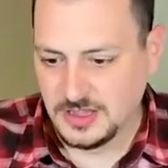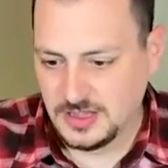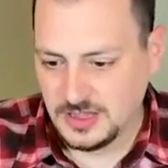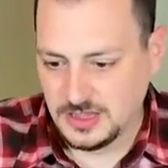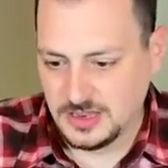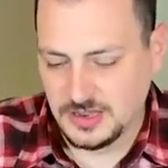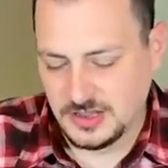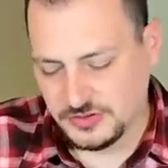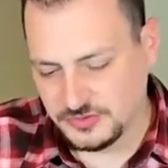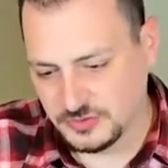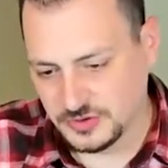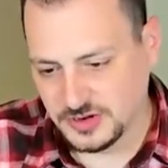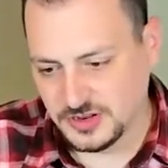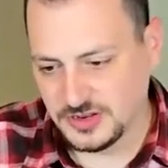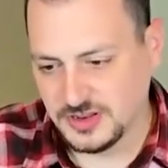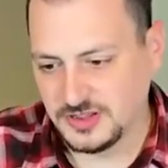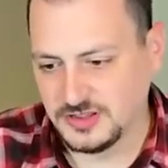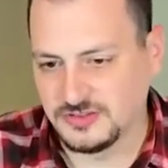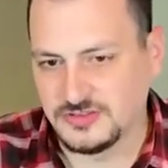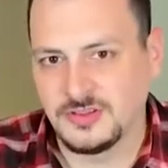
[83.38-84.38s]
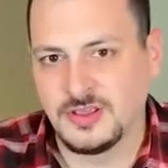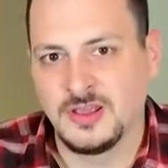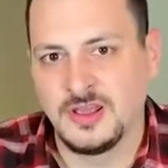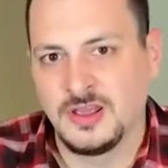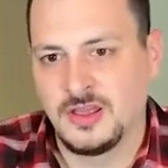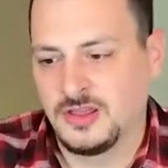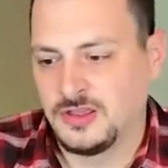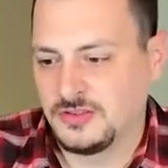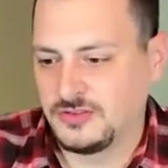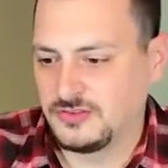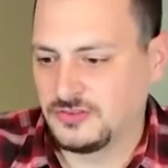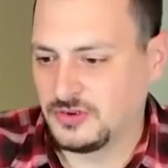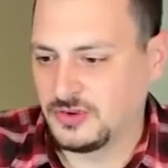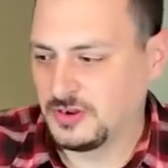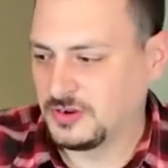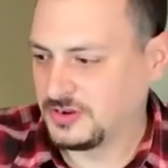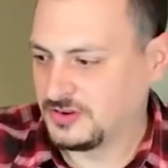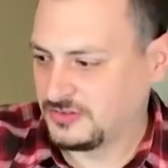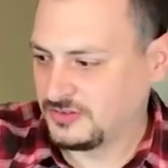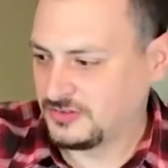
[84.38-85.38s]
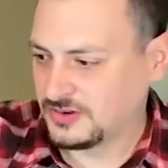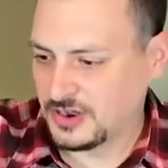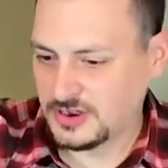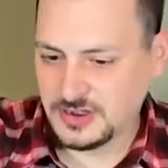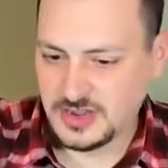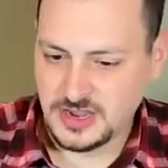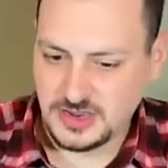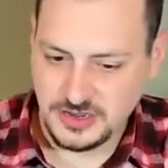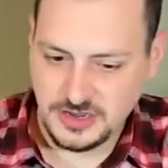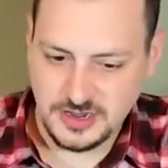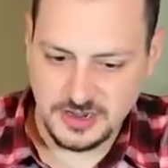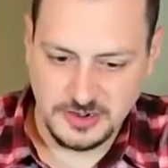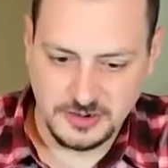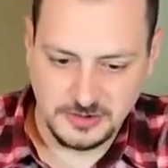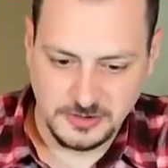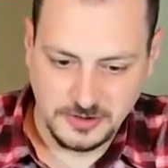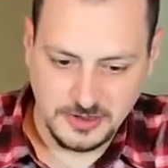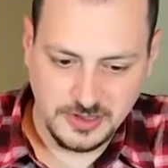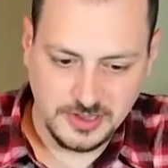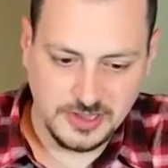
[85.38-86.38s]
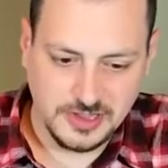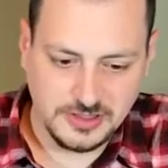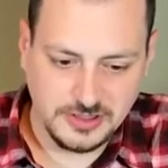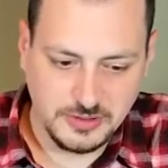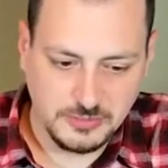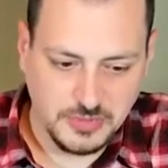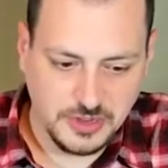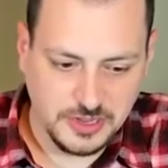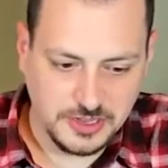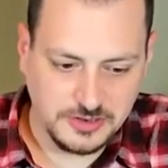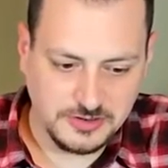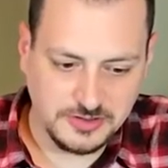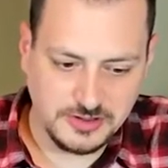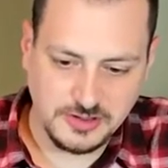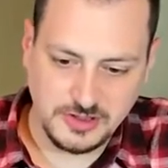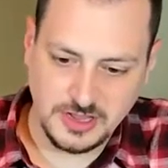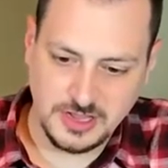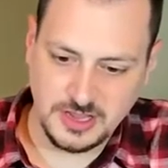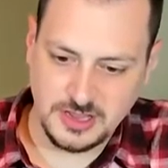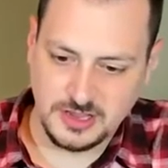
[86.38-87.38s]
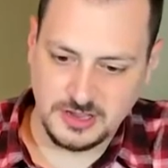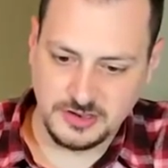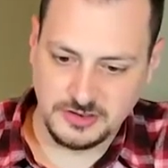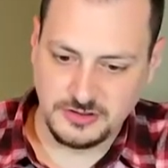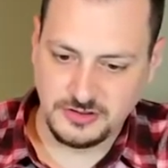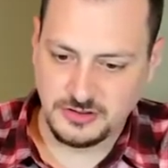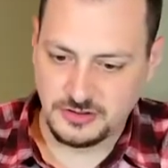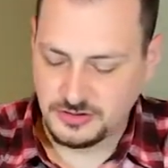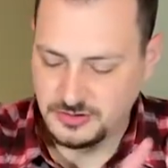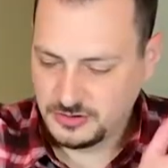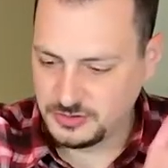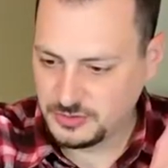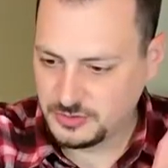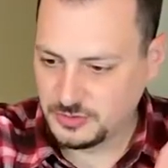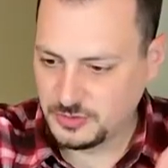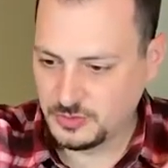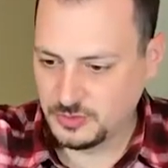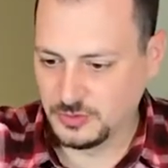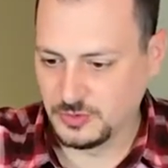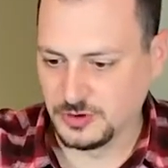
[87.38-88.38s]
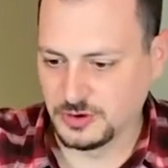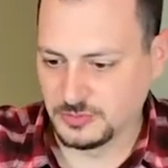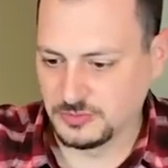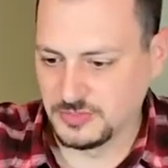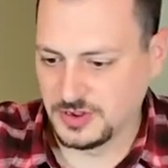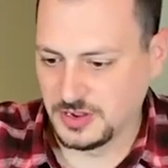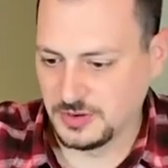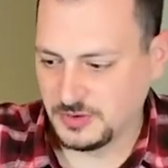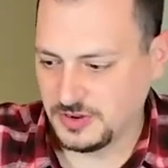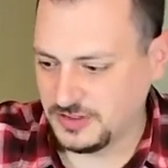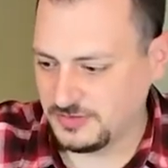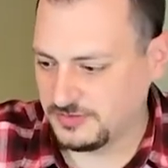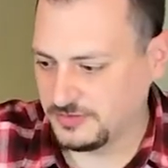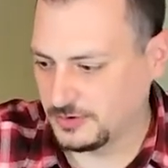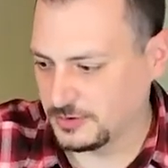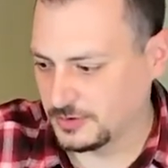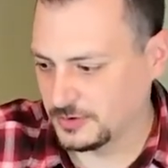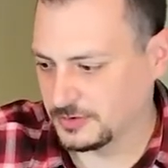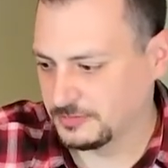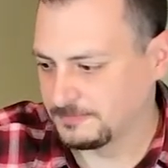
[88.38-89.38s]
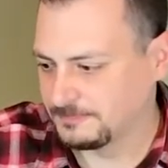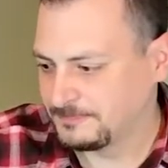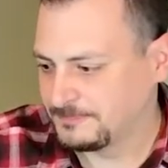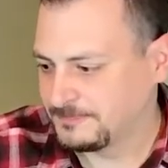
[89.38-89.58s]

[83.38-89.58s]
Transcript: it is what it is. So I'm going to start down here at the butt and work my way forward.